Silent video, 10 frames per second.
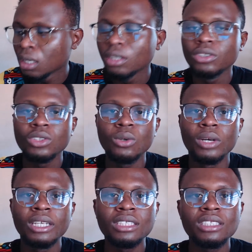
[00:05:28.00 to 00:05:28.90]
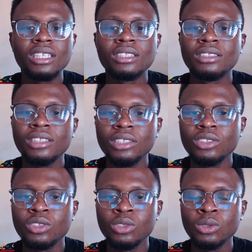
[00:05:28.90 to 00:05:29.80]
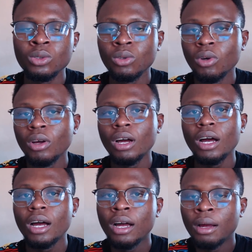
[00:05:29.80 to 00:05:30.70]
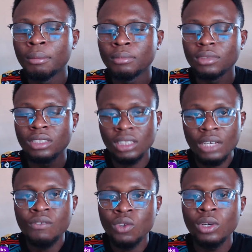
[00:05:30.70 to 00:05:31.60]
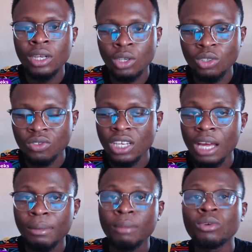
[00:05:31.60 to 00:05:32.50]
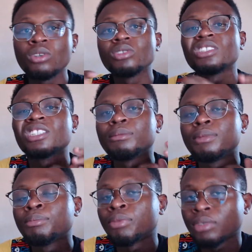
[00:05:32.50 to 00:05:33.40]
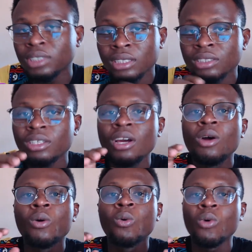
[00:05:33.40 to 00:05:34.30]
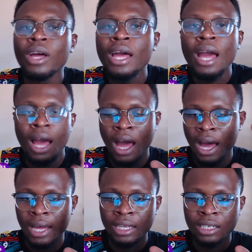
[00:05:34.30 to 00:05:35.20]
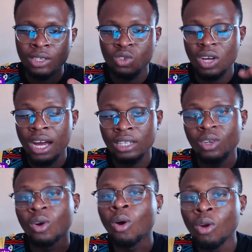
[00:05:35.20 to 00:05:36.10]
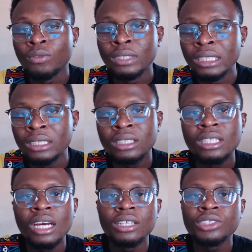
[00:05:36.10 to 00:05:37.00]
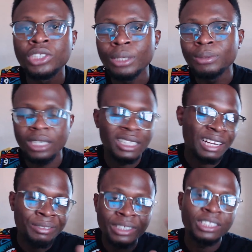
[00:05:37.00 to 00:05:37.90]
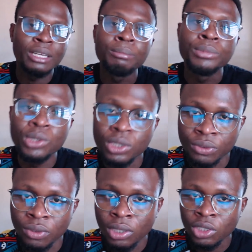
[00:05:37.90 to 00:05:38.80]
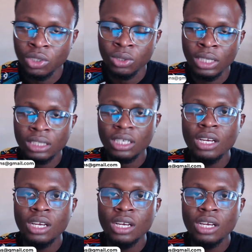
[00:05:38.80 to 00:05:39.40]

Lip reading: So in this case, just to save you a lot of time, I'm going to skip the process where I get to add all of these shapes and arrange them beautifully so that